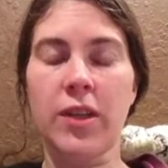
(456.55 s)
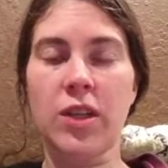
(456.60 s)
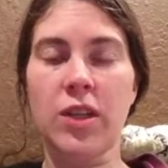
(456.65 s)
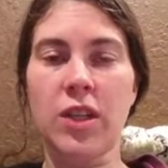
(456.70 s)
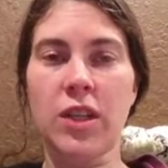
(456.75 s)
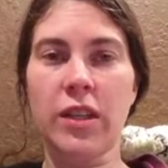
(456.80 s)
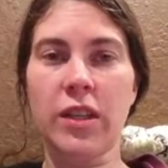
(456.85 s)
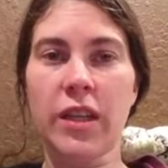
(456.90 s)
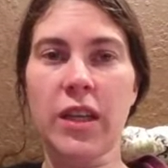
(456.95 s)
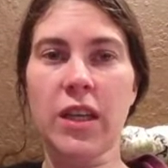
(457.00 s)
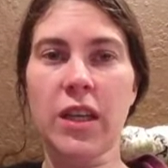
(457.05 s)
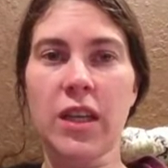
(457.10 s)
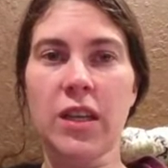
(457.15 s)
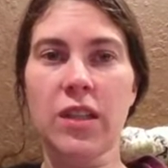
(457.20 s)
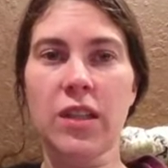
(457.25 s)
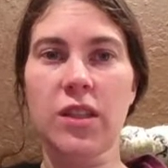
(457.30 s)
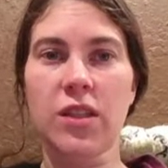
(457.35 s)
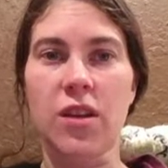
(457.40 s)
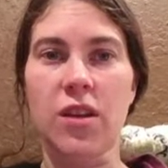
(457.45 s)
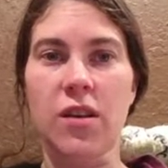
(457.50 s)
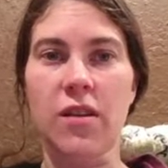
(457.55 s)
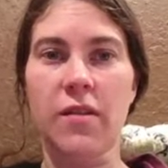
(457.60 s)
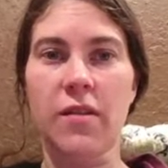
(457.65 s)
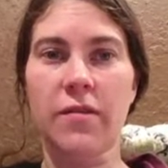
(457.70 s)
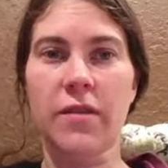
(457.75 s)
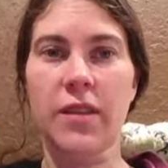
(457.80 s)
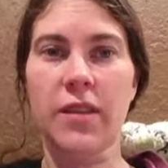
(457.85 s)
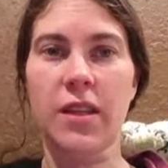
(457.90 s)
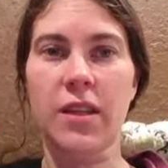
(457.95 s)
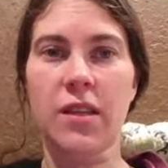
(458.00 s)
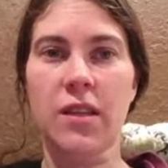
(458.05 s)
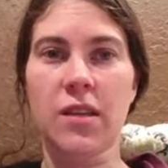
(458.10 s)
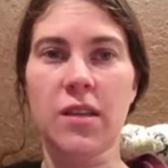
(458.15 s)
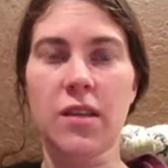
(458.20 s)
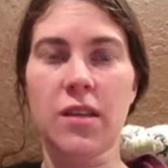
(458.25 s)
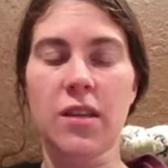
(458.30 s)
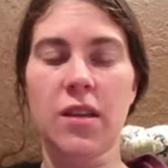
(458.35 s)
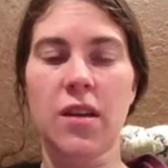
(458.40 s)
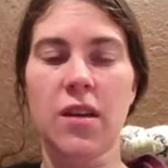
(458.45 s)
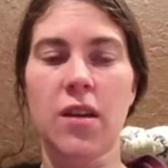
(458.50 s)
originally solved
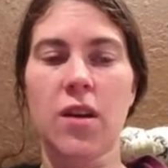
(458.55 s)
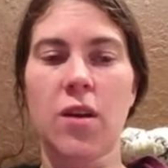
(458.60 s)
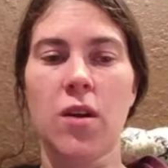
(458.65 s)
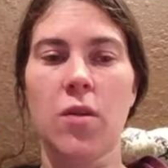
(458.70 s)
this,